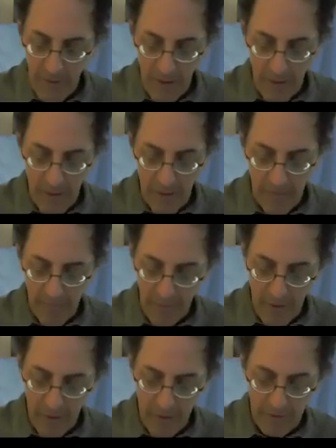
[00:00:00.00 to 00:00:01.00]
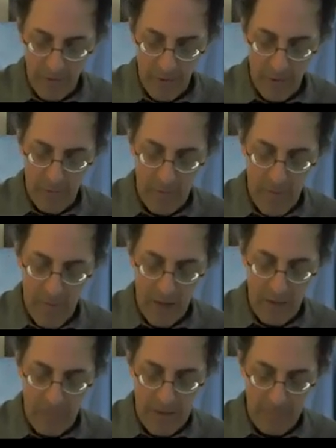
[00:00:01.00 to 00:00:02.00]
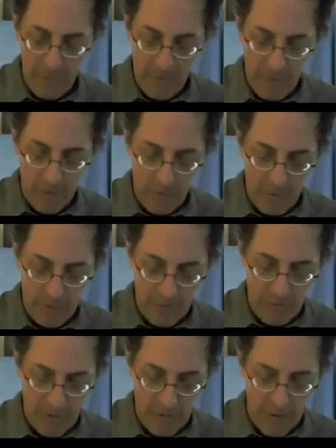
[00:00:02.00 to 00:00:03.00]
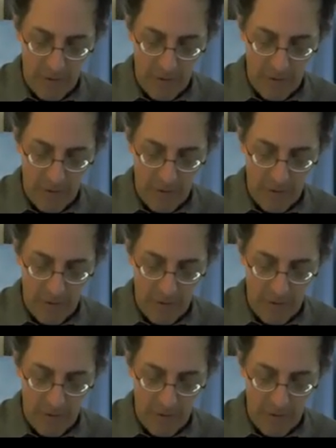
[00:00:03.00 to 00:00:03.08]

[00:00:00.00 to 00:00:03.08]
I also remind people whose